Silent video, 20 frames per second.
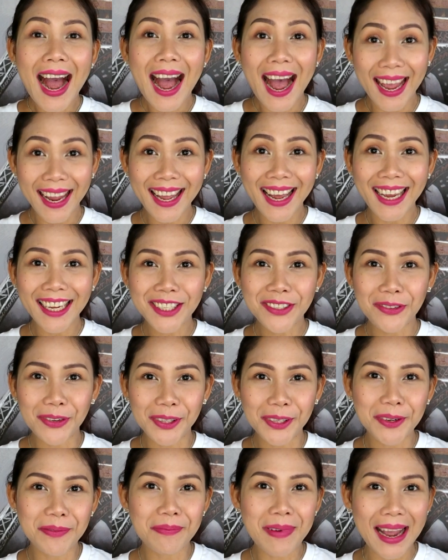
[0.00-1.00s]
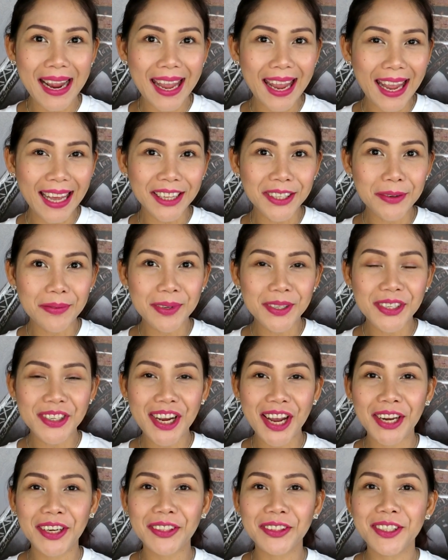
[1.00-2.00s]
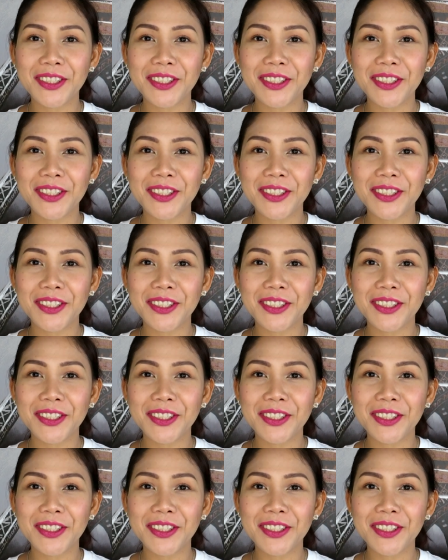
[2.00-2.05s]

Hi guys, welcome back again to my channel.